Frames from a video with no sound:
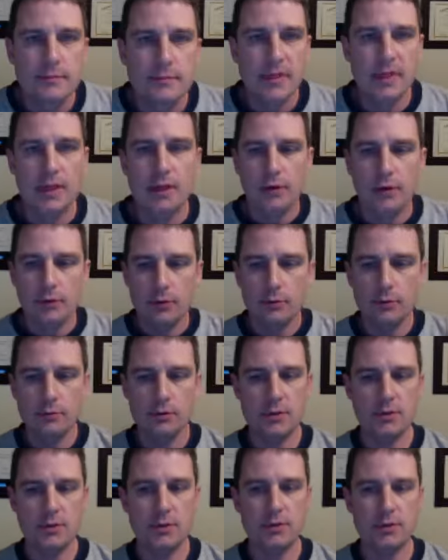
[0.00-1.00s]
Hello.
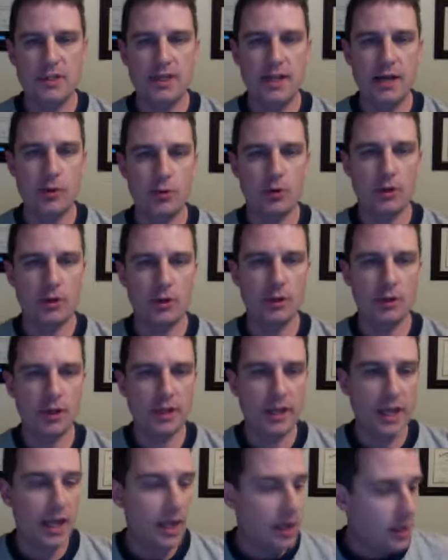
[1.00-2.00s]
So today we're going to
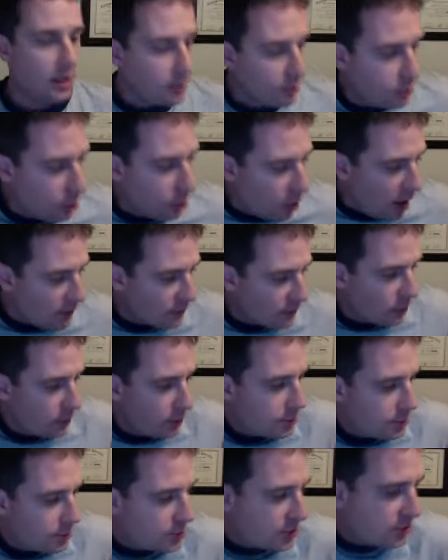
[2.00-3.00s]
look in
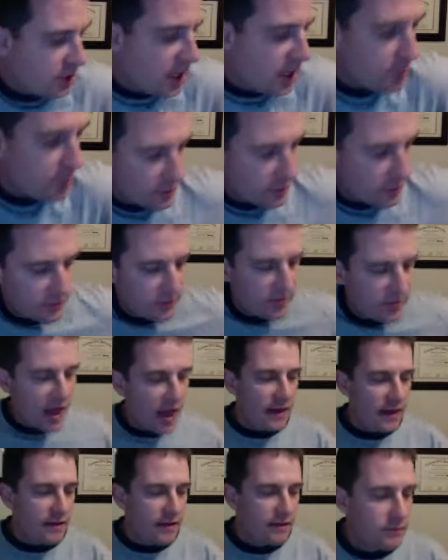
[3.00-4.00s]
Proverbs chapter
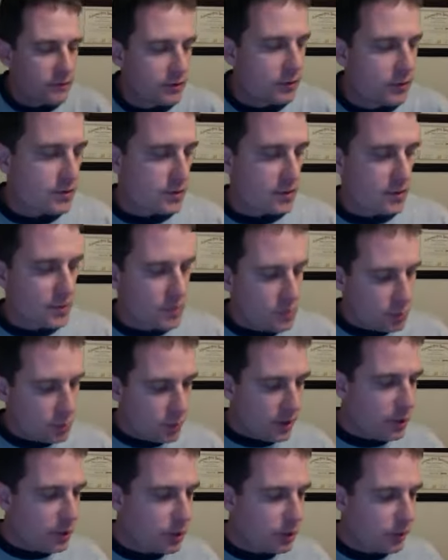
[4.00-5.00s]
5 verses
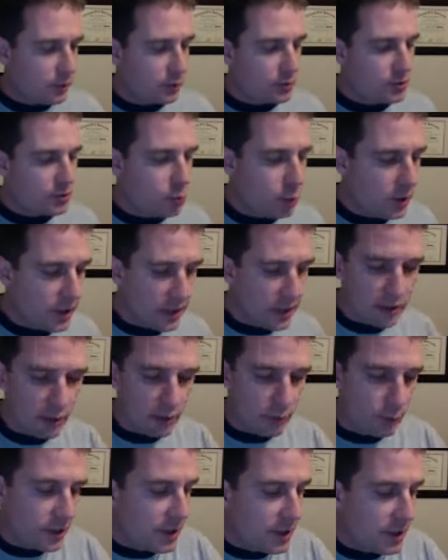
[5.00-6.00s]
21 through
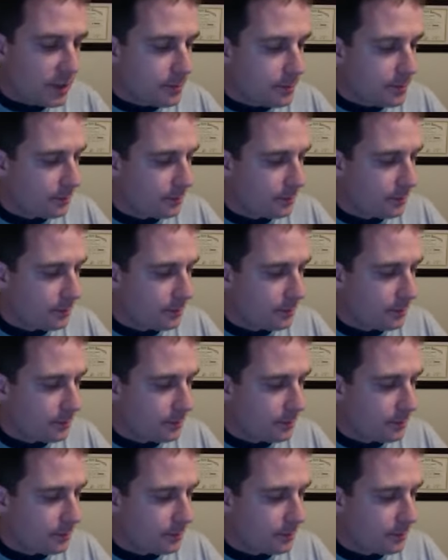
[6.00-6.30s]
23.